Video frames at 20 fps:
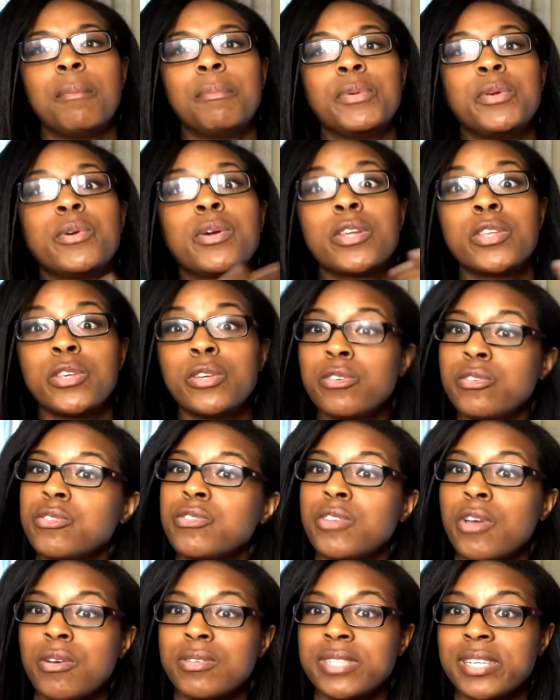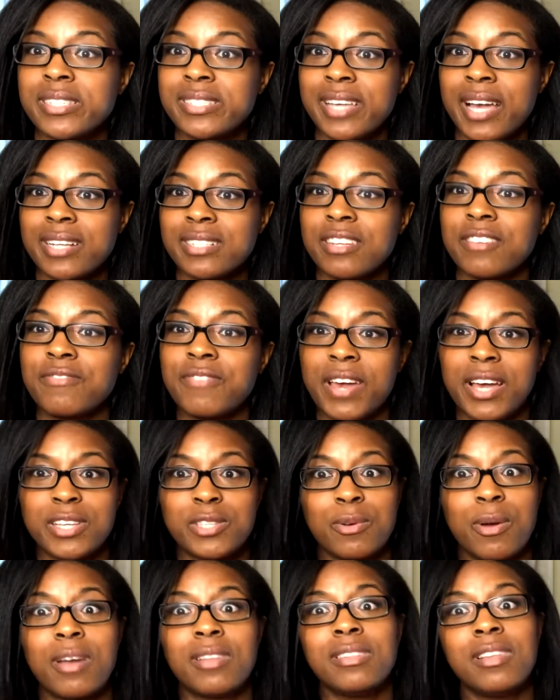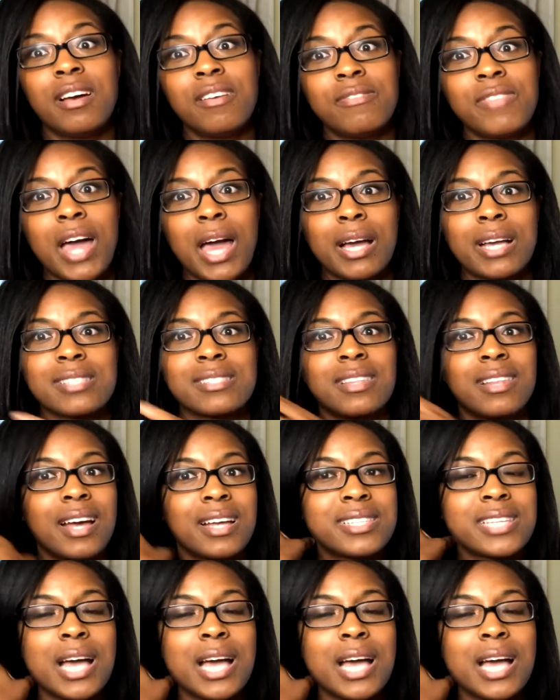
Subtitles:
you can use those exact effects. So I love that, because a lot of